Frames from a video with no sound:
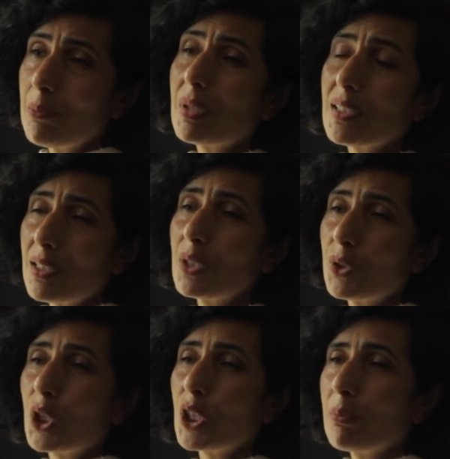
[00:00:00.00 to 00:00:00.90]
because I was
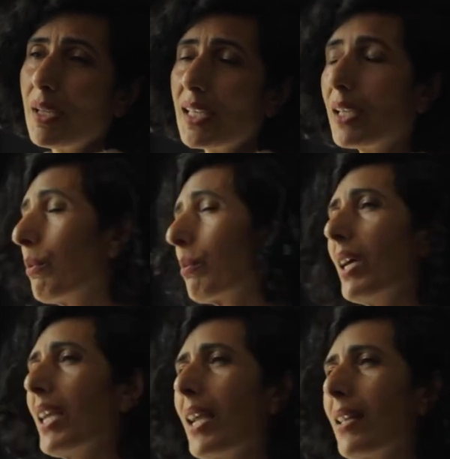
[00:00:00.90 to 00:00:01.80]
good at making with
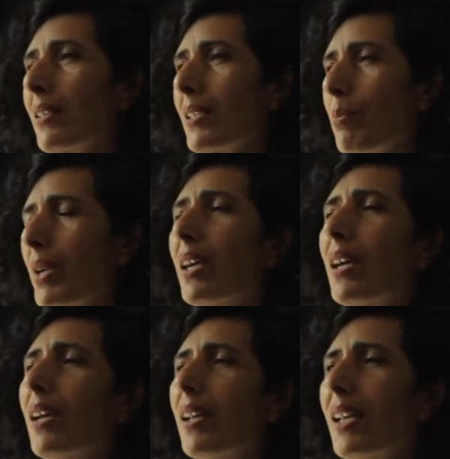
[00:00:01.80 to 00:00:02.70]
my hands, but
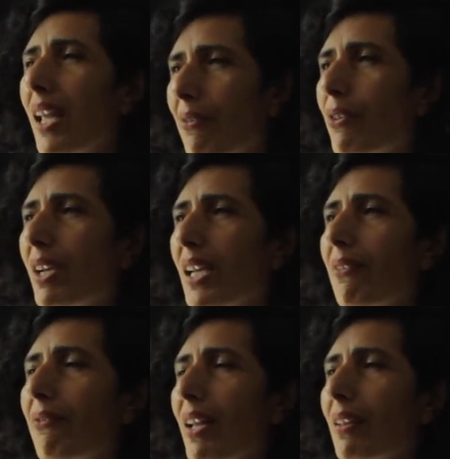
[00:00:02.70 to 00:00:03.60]
never really
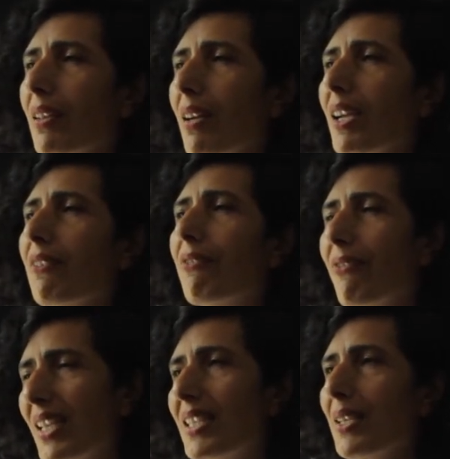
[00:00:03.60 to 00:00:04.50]
felt I
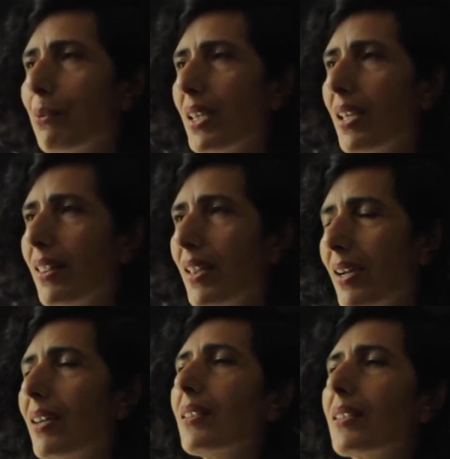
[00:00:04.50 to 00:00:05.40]
fitted within
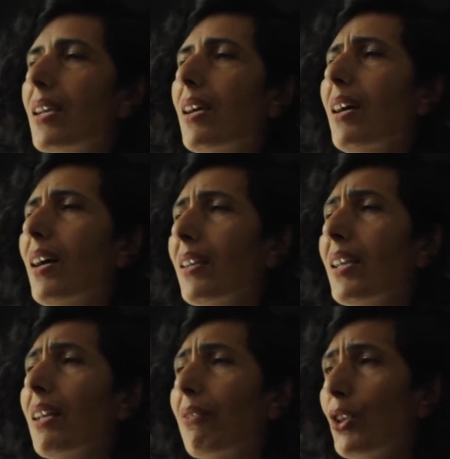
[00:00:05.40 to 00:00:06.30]
that. And I
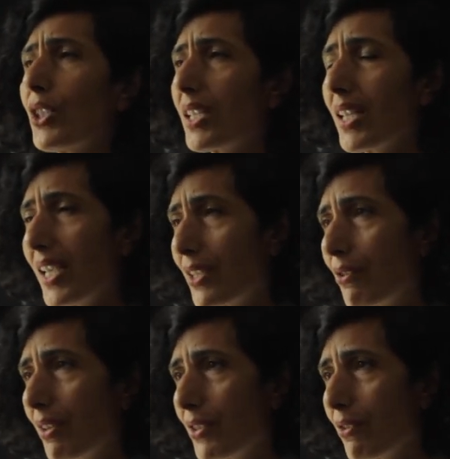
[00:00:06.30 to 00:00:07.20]
never looked at the
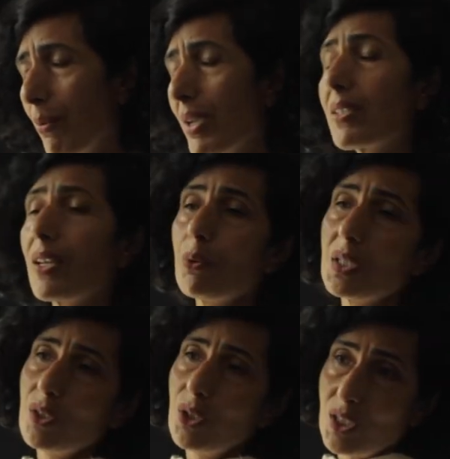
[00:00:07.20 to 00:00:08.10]
history of ceramics. I
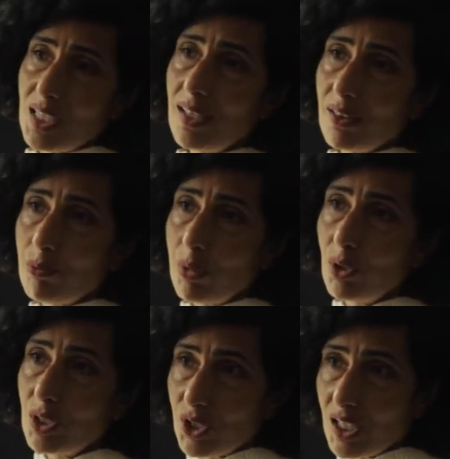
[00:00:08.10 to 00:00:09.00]
always looked at
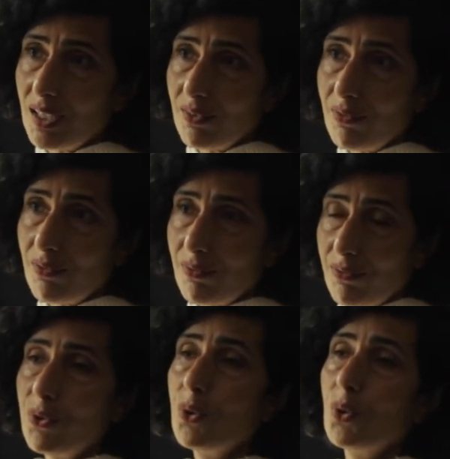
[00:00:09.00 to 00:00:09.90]
anthropology
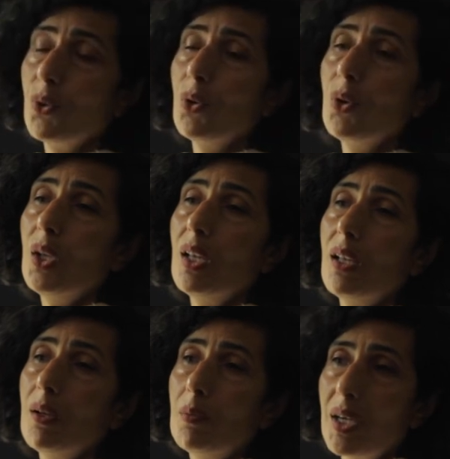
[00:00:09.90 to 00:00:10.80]
for
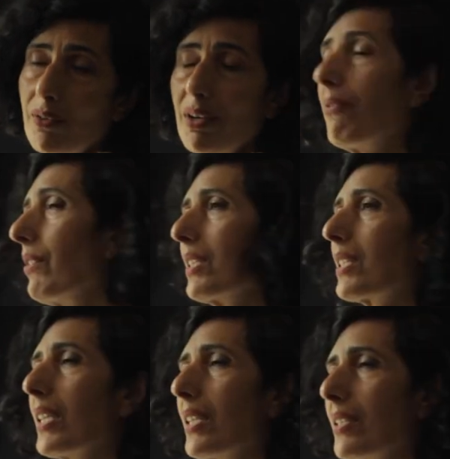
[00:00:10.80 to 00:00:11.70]
my
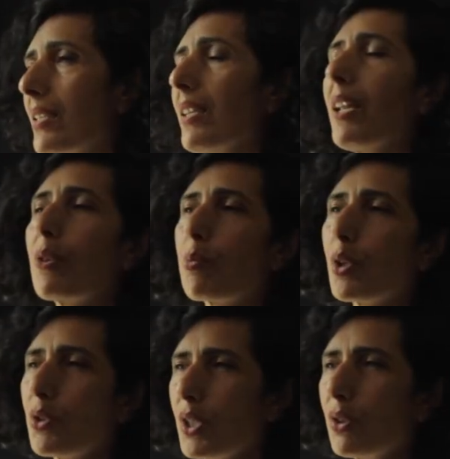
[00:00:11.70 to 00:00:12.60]
references and
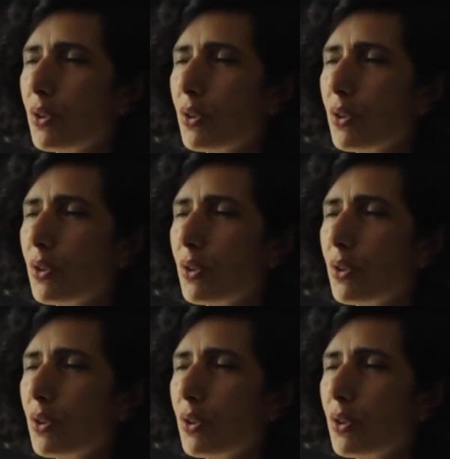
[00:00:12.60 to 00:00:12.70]
anthropological